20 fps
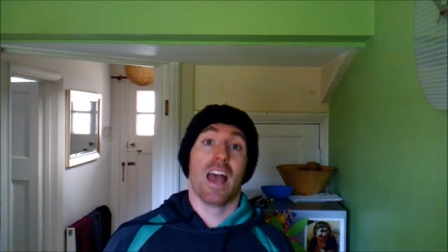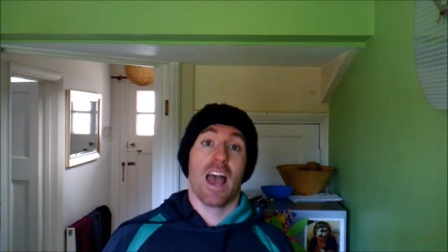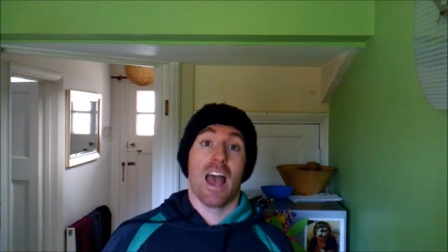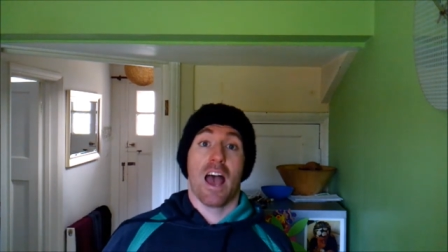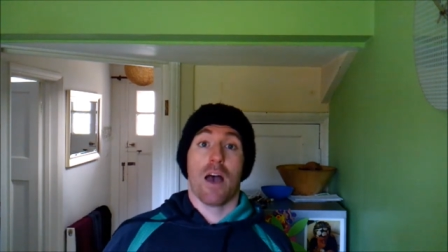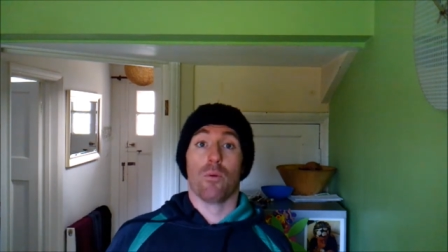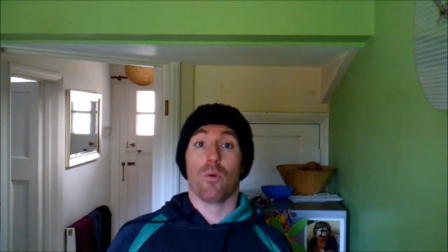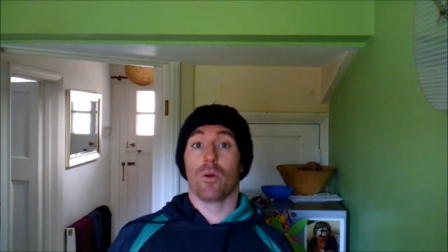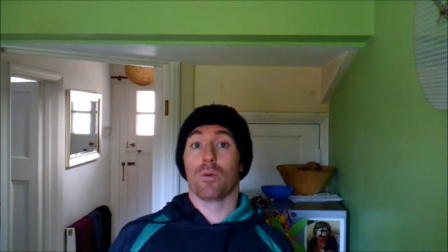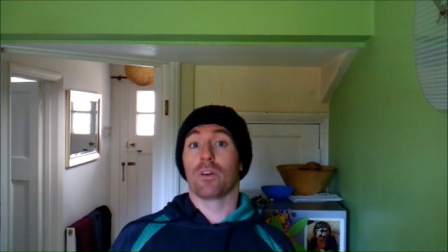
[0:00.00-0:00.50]
and
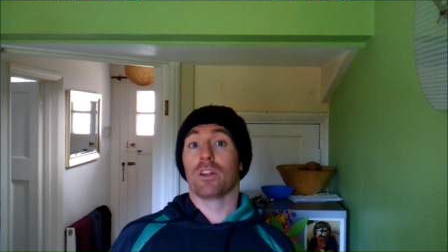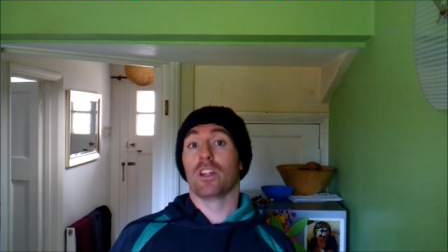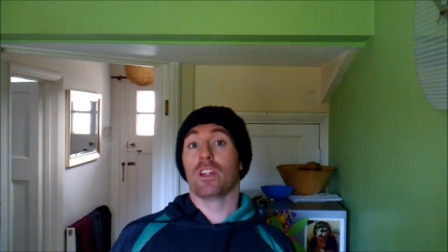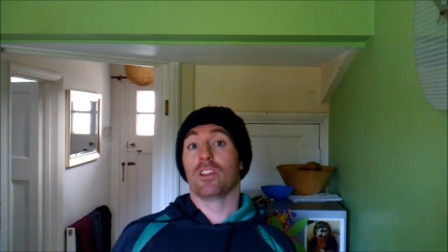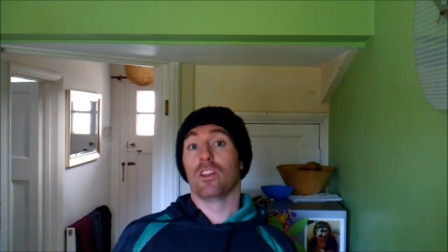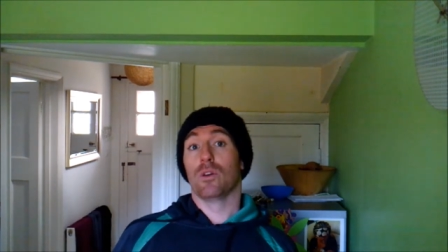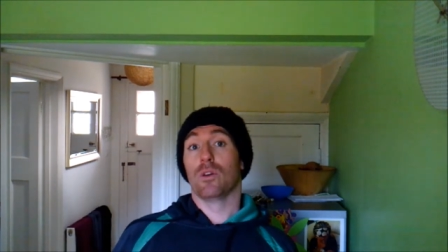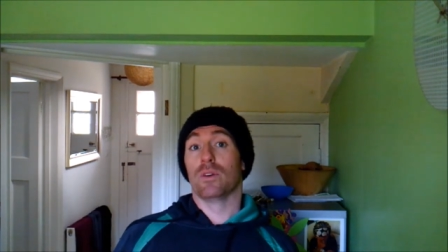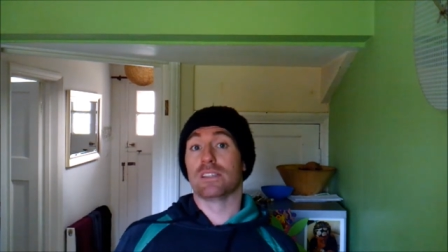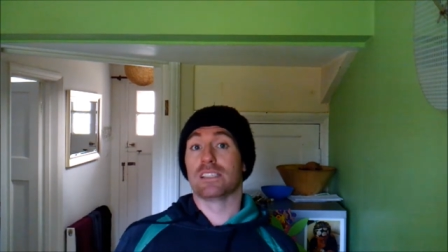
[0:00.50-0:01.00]
what I'm going to
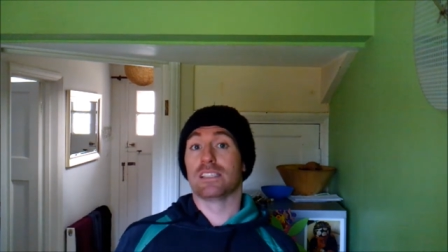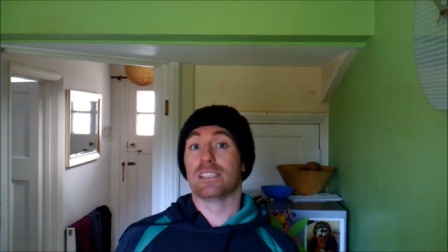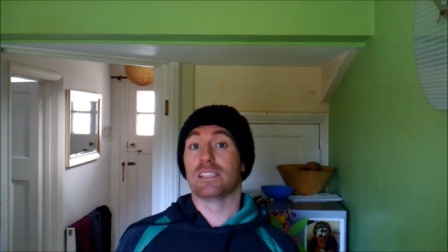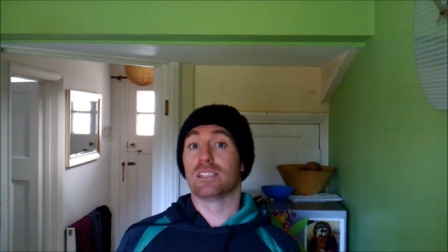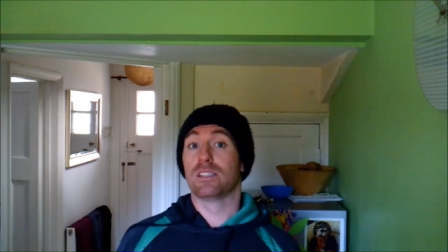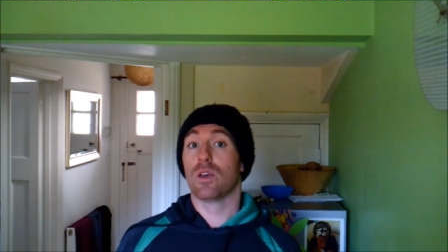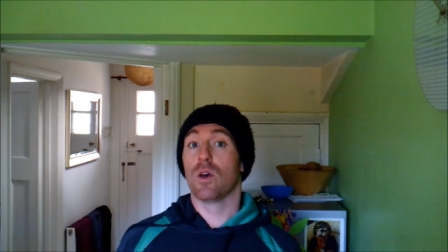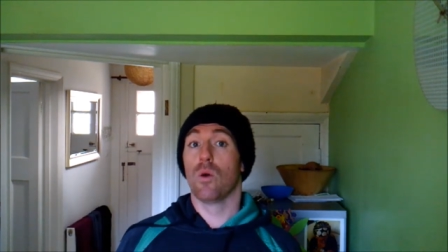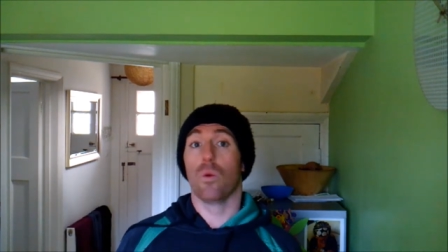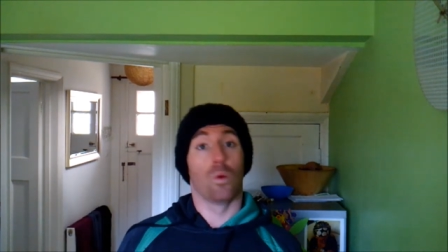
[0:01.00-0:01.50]
do is
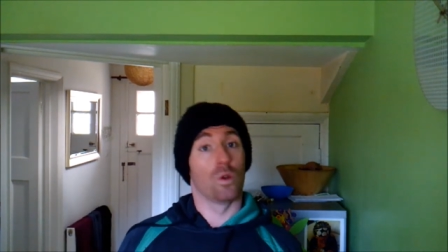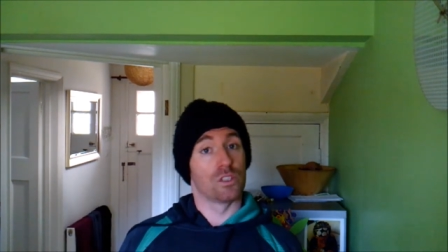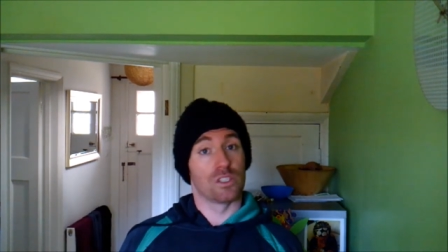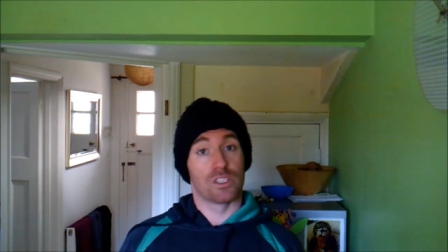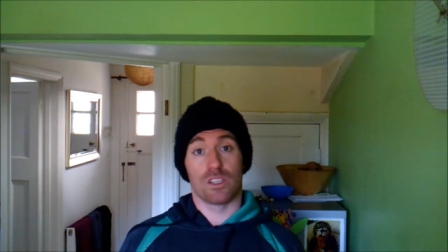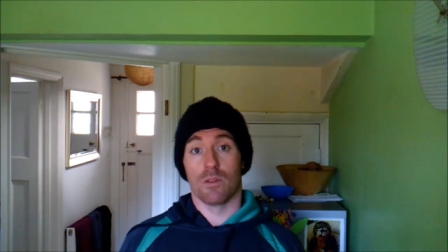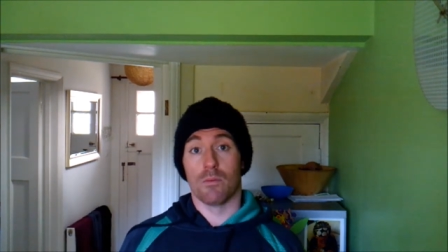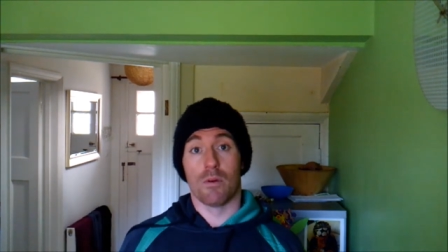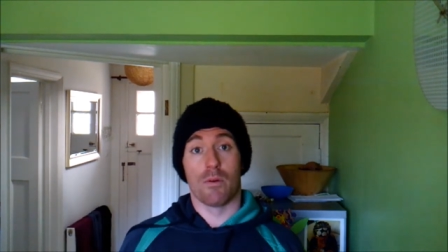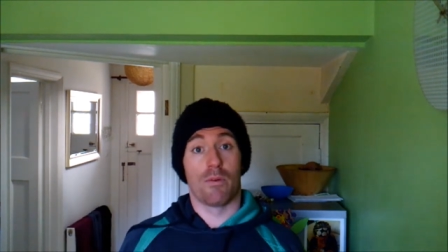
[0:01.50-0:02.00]
once
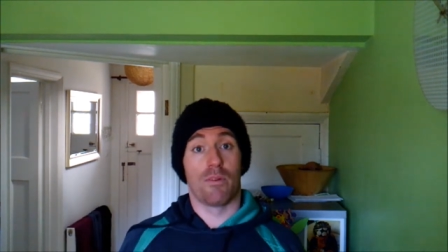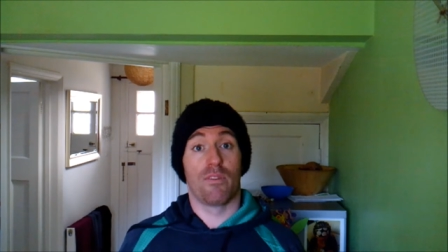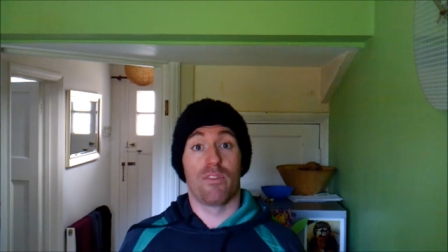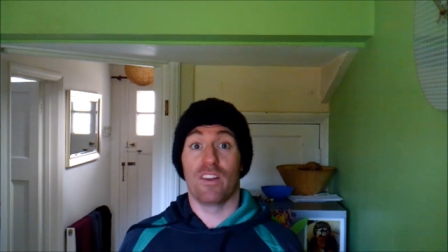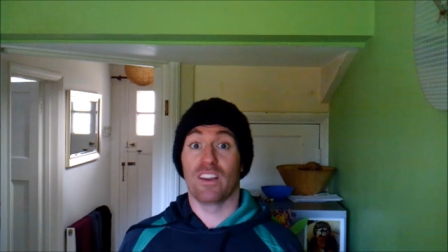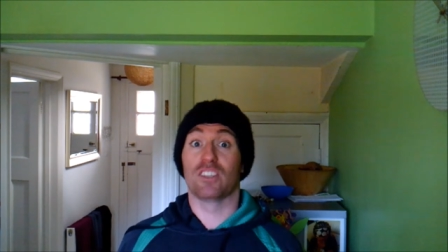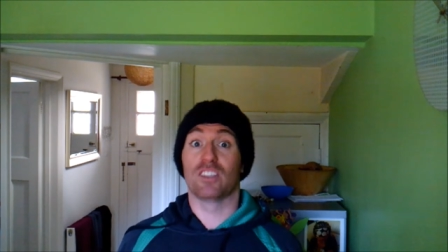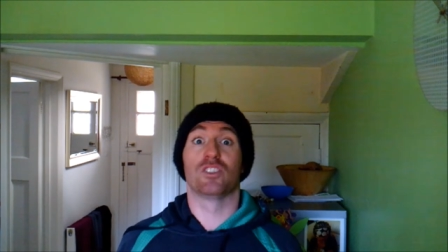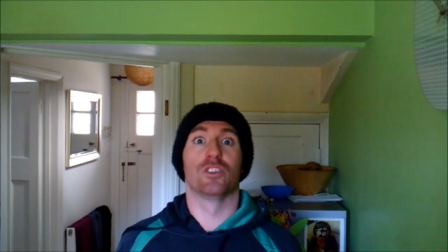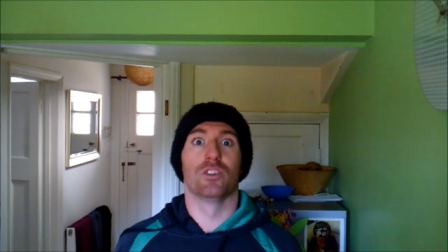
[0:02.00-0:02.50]
I'm a
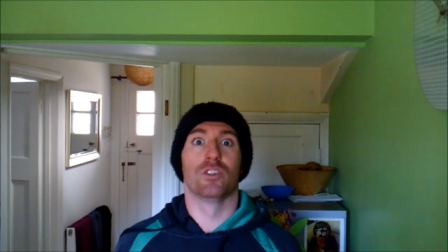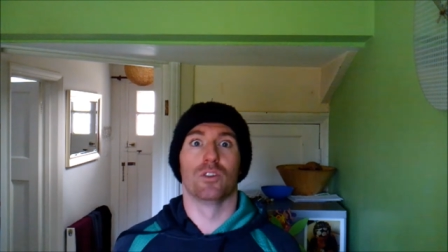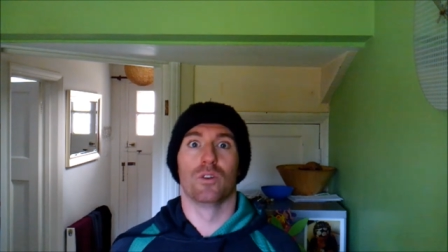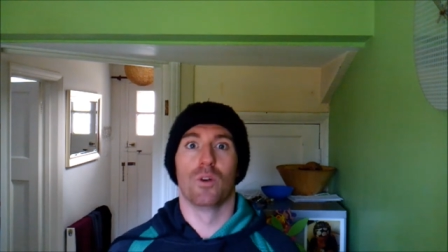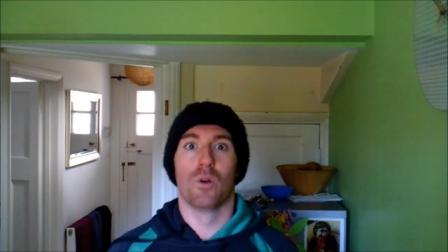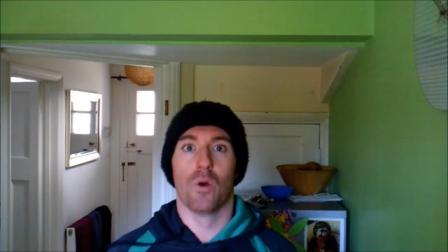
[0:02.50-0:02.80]
professional